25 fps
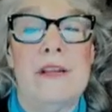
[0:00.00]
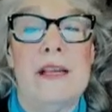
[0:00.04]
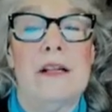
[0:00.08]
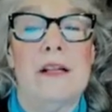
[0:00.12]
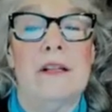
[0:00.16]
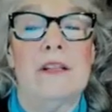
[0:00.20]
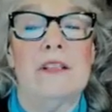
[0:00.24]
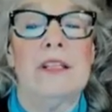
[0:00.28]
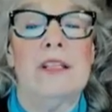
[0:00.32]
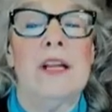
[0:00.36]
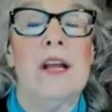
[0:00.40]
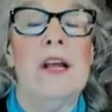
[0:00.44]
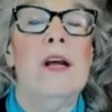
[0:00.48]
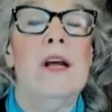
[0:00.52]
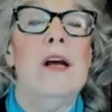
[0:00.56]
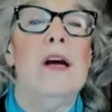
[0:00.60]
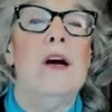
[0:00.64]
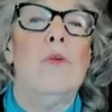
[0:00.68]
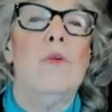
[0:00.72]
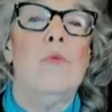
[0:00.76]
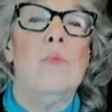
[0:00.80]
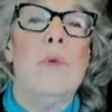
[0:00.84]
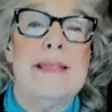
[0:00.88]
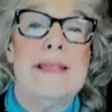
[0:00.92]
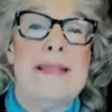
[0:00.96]
field
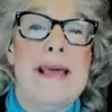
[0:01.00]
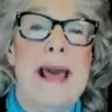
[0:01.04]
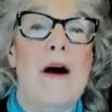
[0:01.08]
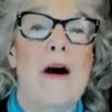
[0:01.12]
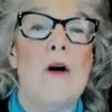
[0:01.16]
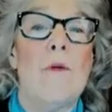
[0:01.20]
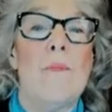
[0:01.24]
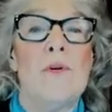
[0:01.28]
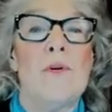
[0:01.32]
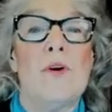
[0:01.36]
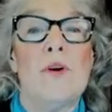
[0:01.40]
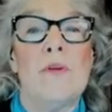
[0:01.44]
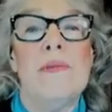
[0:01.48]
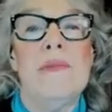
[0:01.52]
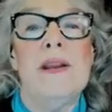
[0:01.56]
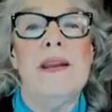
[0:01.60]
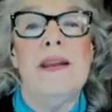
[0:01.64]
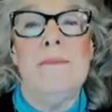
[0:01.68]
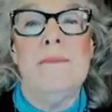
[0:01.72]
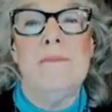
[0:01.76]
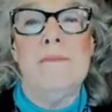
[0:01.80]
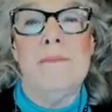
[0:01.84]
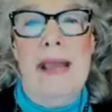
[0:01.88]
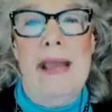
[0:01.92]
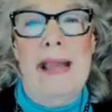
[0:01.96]
without
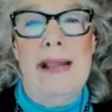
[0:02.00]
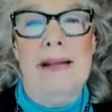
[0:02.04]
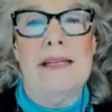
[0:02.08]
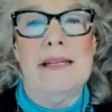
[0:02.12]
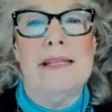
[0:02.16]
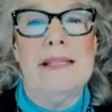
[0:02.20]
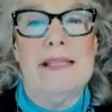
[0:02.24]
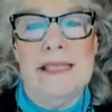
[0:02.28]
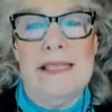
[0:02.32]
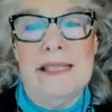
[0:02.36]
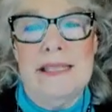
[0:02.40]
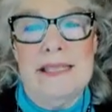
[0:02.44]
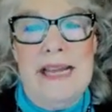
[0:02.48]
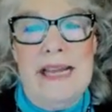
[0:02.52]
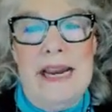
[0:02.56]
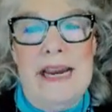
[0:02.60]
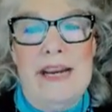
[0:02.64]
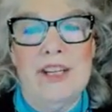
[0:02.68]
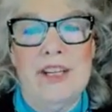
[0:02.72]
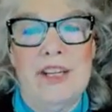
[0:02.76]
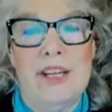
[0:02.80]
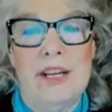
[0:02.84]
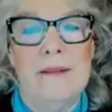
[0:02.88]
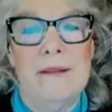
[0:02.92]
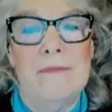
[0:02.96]
permanent
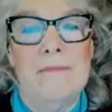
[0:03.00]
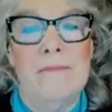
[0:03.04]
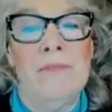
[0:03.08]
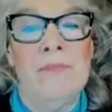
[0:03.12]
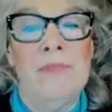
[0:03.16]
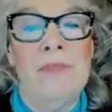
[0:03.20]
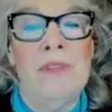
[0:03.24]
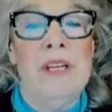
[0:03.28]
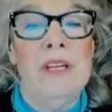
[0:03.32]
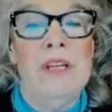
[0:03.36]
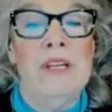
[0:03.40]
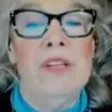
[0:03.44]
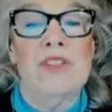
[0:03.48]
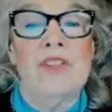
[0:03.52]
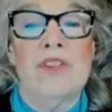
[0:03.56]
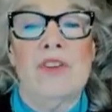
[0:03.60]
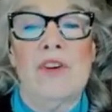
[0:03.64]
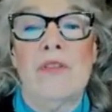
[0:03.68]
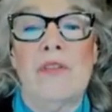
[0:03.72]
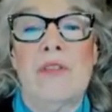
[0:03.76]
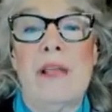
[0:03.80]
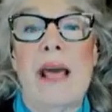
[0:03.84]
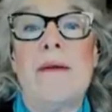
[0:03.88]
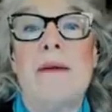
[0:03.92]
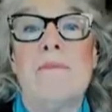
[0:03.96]
magnetization.
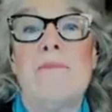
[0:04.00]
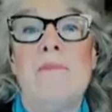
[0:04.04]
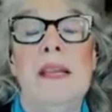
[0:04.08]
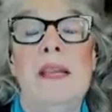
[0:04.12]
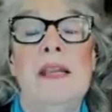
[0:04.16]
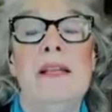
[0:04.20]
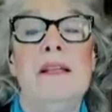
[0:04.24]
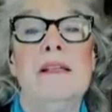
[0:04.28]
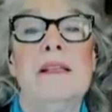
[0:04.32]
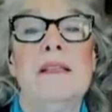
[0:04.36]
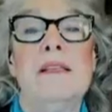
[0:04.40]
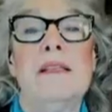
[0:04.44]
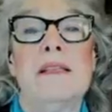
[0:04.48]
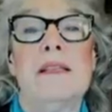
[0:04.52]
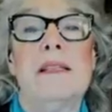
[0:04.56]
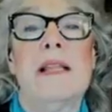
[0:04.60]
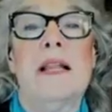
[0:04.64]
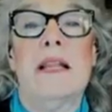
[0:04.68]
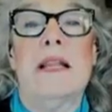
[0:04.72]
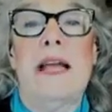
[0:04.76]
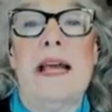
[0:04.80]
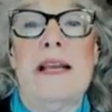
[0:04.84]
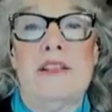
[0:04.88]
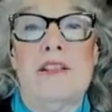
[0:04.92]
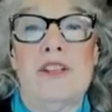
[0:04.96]
So that means
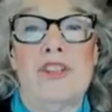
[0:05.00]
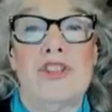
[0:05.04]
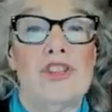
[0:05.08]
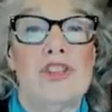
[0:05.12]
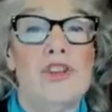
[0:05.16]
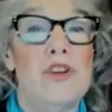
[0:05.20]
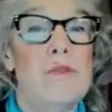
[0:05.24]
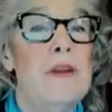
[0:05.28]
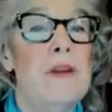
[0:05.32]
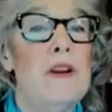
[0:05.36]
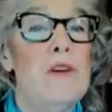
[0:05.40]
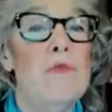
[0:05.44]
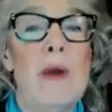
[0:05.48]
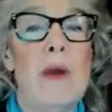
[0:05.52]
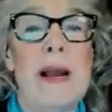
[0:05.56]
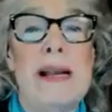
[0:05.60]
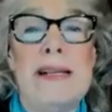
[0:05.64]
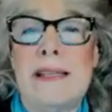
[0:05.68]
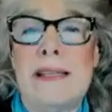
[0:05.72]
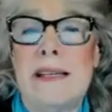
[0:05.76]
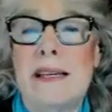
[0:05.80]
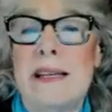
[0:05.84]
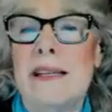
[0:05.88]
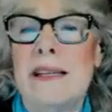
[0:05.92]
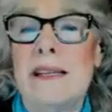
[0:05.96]
that, like the Schumann
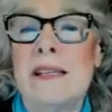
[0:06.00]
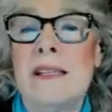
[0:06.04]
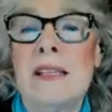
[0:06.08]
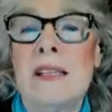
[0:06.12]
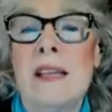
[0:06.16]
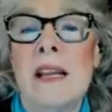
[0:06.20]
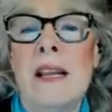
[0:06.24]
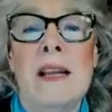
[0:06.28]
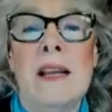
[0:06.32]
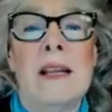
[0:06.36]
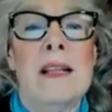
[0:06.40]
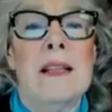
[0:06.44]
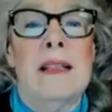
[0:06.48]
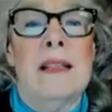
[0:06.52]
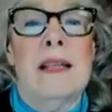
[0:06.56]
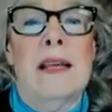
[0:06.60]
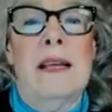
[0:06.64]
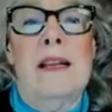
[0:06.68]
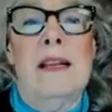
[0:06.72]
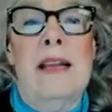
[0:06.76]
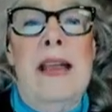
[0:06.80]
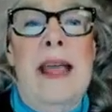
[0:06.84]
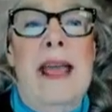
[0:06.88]
resonance, the